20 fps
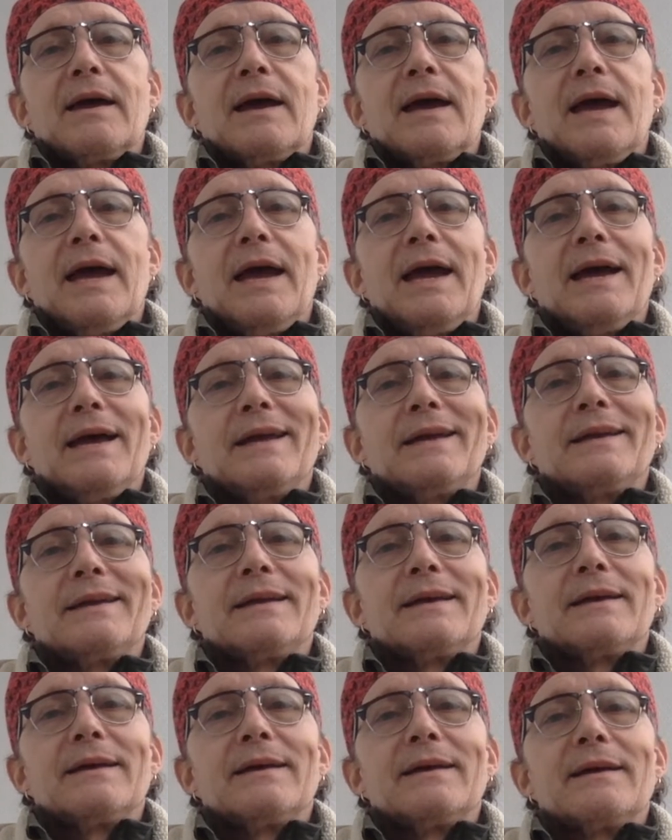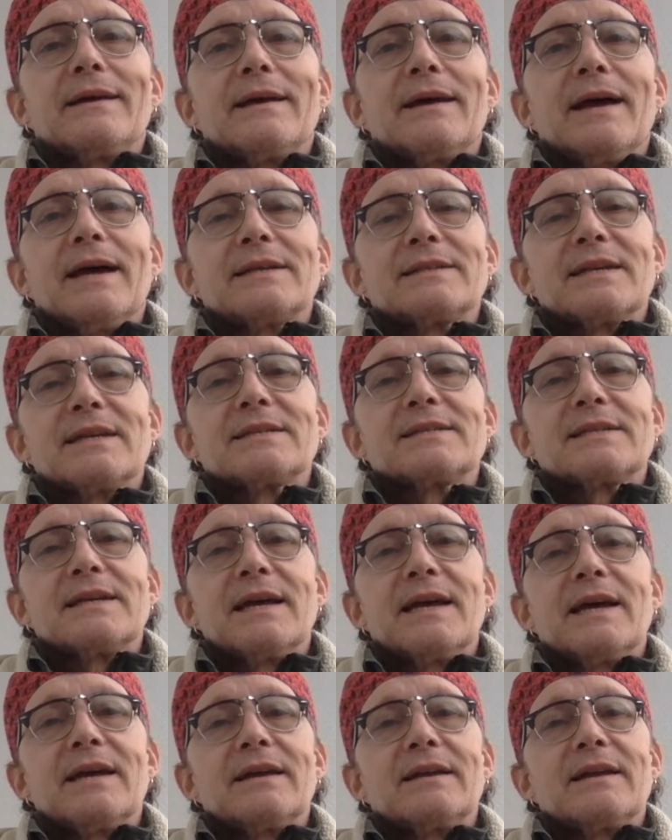And as I
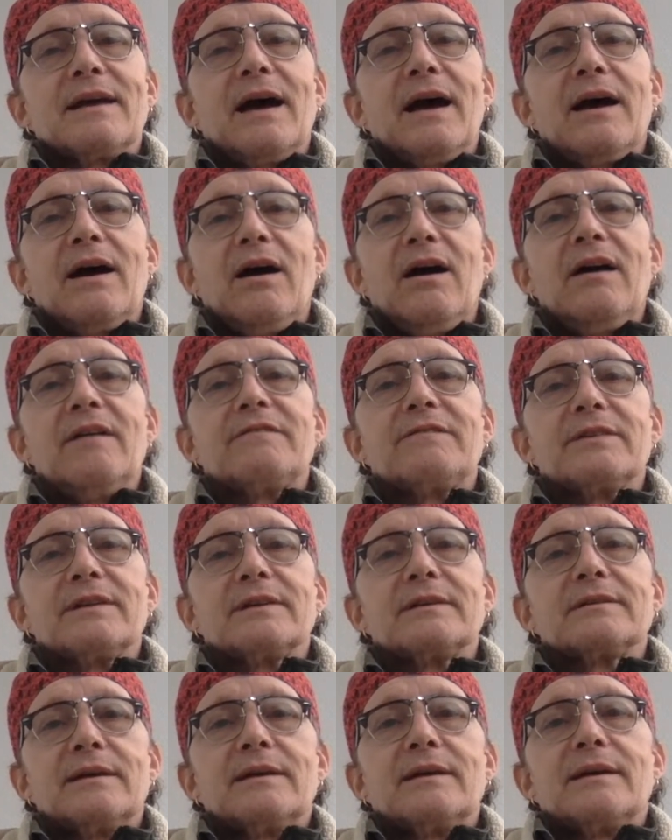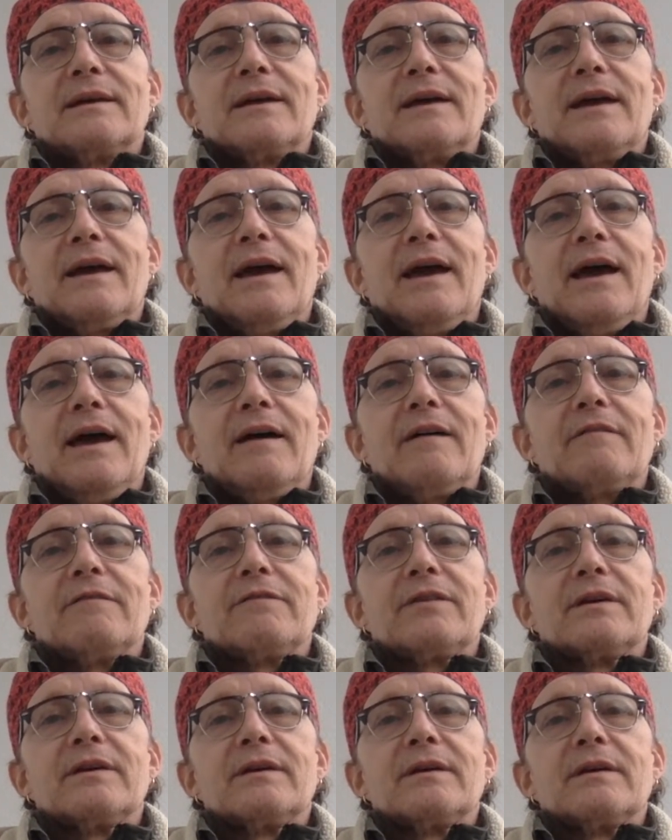said, I often
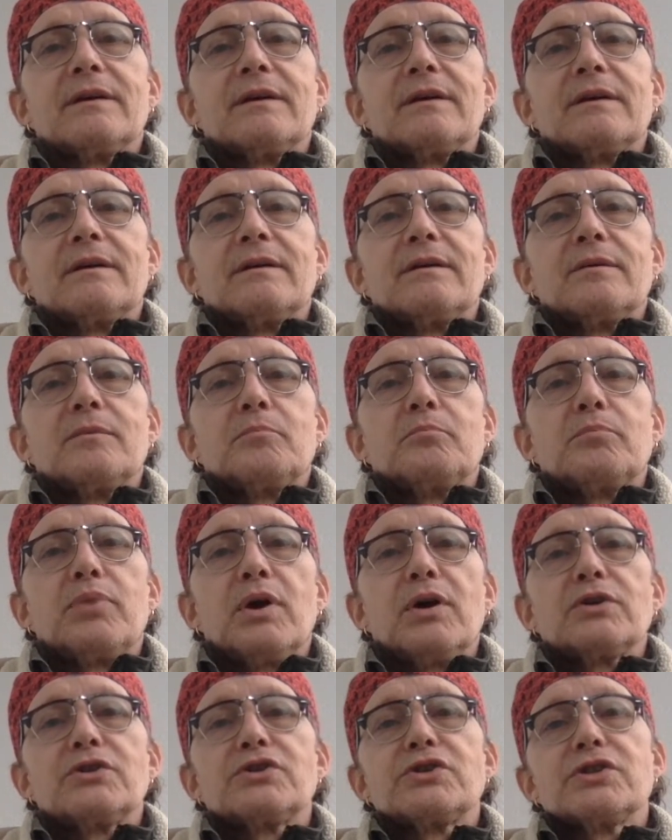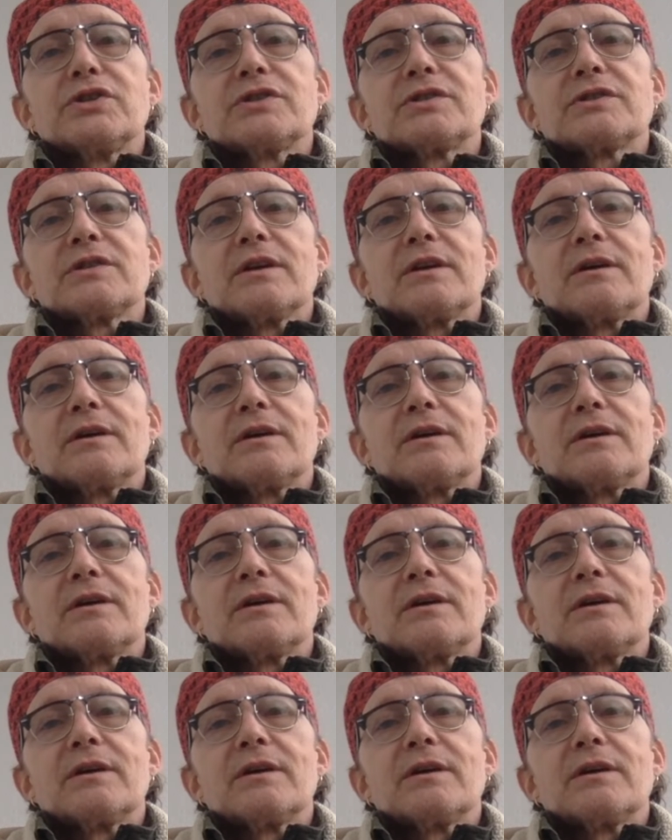have purchased